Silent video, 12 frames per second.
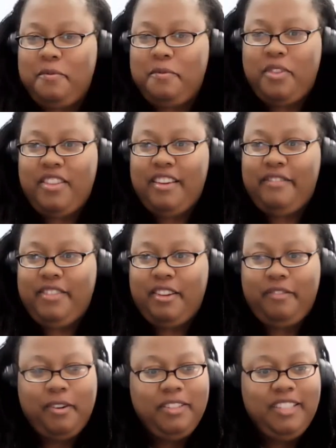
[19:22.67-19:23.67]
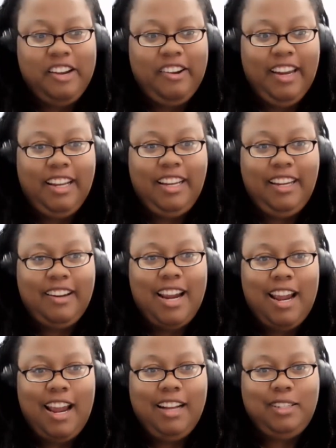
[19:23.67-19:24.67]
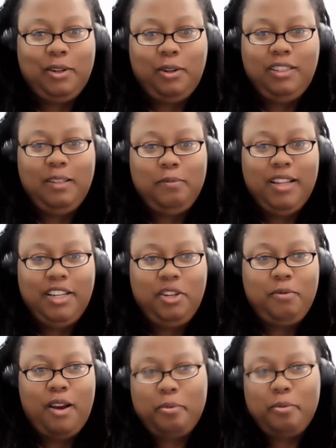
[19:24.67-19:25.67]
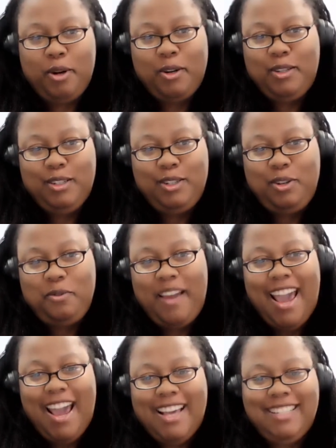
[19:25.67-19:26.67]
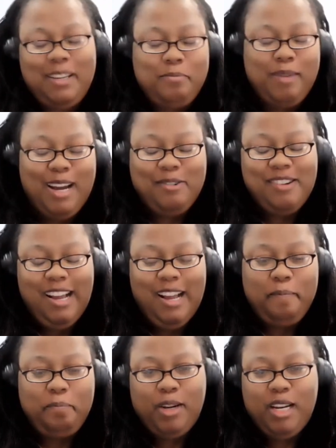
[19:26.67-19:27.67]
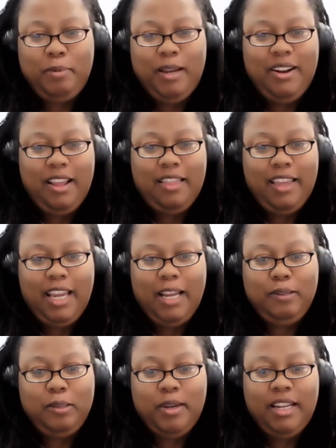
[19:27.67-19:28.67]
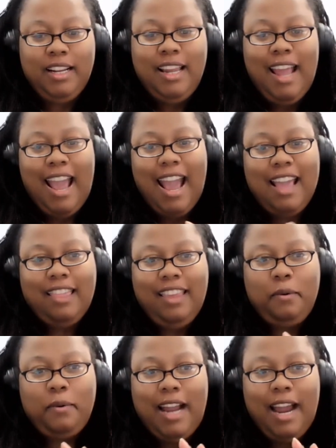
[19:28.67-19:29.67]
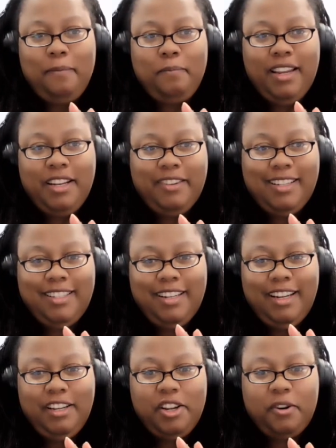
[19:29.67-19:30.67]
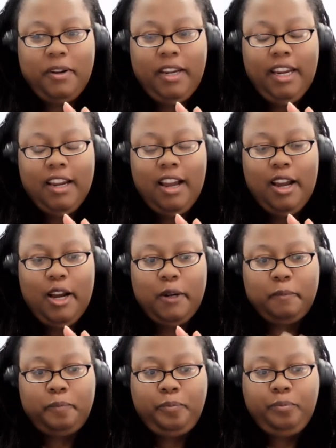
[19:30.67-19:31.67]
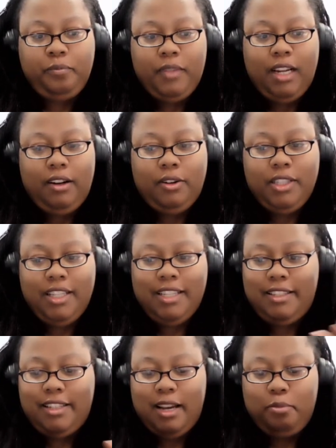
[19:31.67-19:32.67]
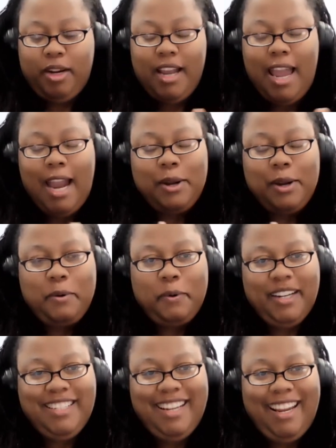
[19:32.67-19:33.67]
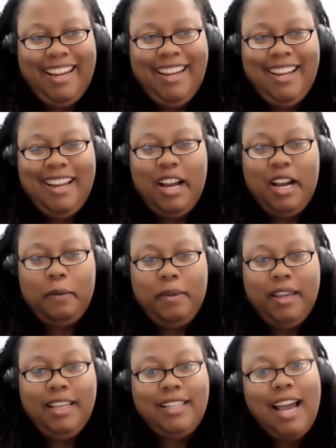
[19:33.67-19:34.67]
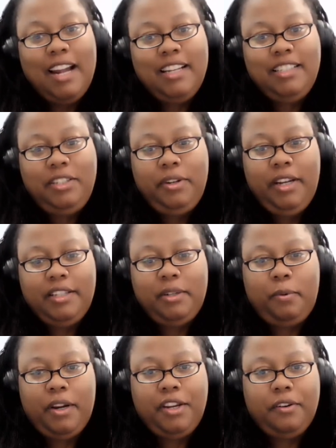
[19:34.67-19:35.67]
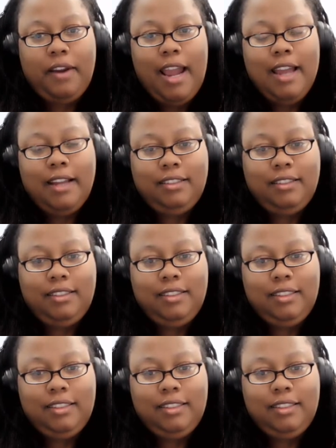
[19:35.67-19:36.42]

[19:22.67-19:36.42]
So the folks that are in here, I told them that you are the person to ask about bug bounty things. But I think what I'm interested in knowing on this Bring a Hacker to Work day is how did you get to where you're at?